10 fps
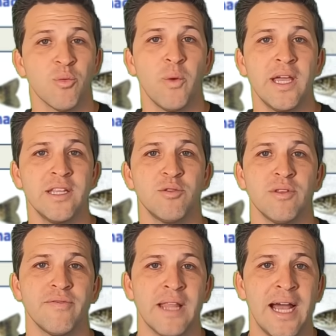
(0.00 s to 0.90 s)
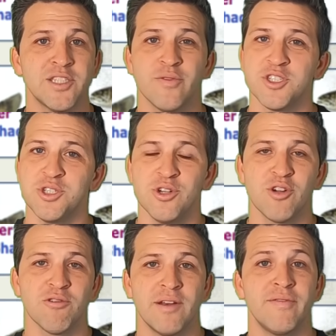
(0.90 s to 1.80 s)
or wade through the flats for snook,
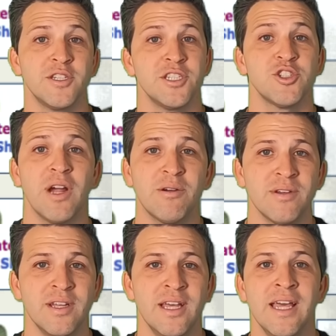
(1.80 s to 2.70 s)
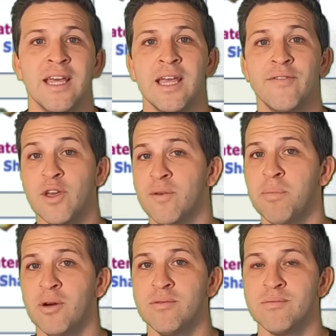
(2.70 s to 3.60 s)
redfish, and trout. If you have a
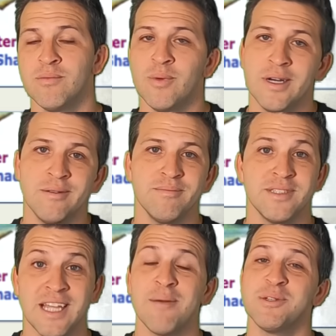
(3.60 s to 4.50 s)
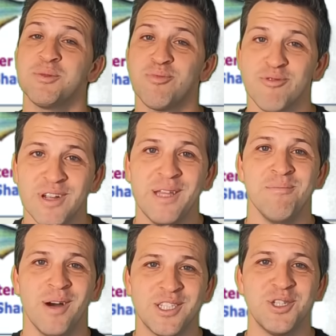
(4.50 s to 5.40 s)
boat, well, Tampa's pretty
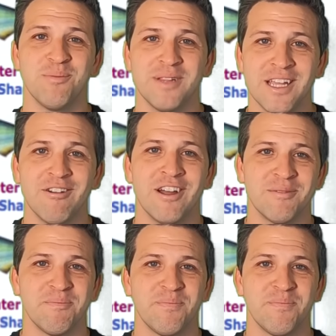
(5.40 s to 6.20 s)
much your playground.